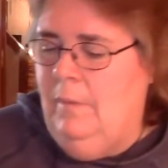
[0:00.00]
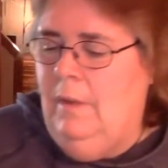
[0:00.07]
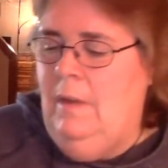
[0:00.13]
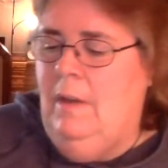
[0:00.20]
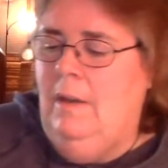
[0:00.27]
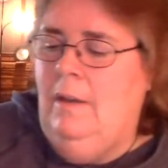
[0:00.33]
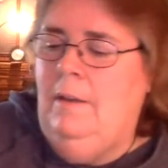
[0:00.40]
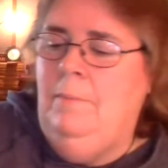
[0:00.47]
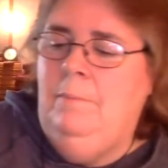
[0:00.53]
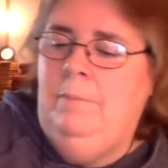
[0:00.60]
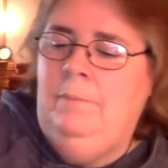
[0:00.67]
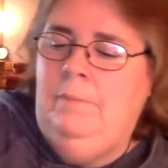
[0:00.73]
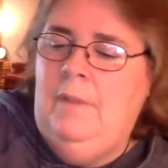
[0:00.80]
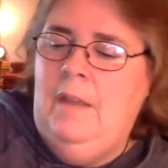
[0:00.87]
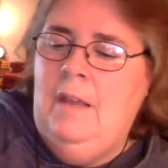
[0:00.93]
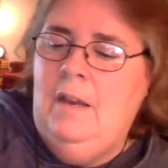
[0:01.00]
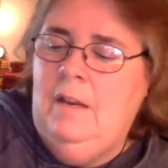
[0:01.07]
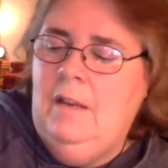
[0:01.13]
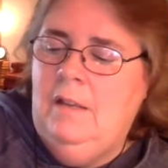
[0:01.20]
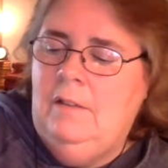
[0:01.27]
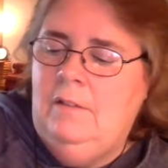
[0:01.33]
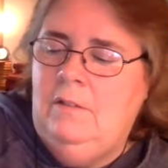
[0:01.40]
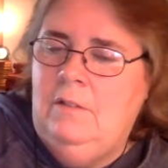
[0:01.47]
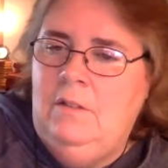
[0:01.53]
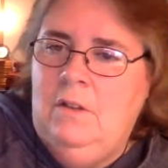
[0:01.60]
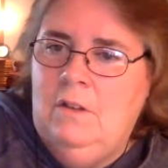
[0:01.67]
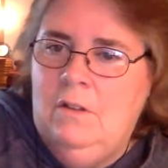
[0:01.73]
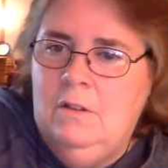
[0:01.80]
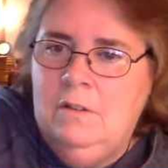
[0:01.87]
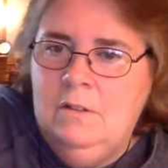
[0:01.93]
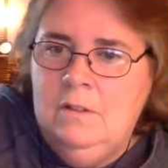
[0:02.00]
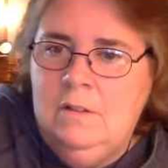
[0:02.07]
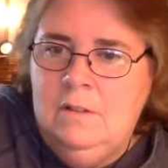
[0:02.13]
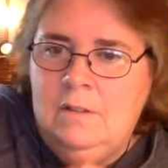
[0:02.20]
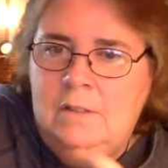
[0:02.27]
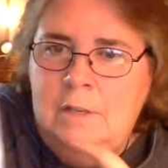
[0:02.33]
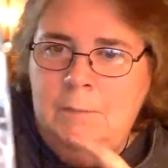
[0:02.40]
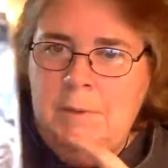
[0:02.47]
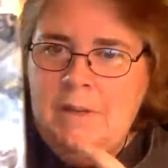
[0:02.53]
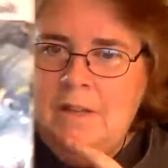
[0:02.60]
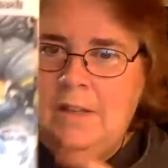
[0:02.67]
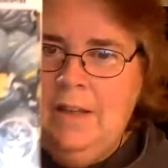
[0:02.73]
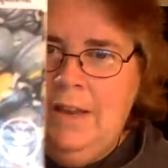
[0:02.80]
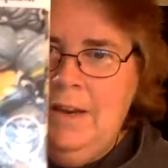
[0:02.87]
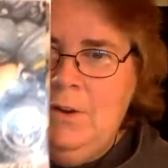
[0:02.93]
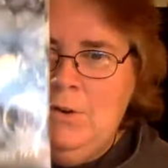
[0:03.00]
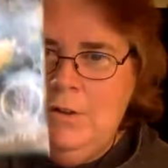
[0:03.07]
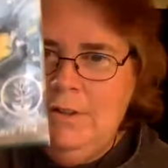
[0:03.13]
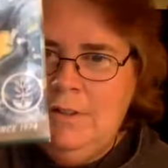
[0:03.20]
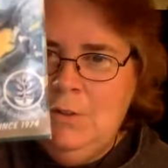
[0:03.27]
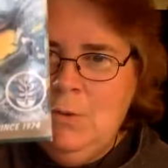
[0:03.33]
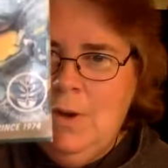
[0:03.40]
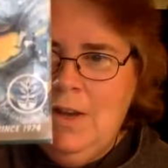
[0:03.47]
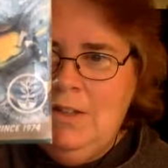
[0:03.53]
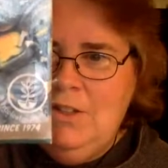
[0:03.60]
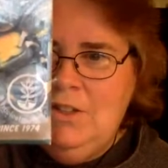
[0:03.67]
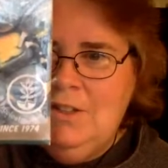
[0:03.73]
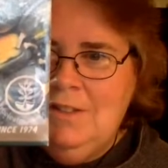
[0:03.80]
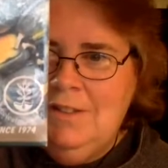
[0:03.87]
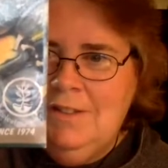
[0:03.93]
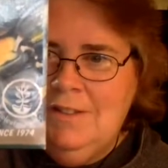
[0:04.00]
And I guess your typical acorn squash.